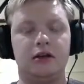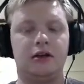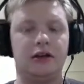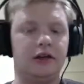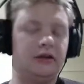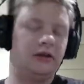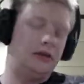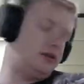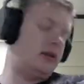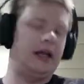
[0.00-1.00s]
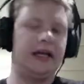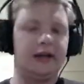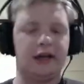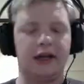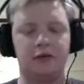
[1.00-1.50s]
In the
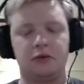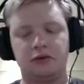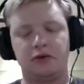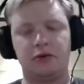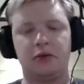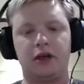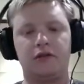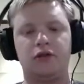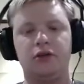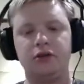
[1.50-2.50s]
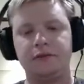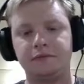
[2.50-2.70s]
Lego game I'm talking about, of course.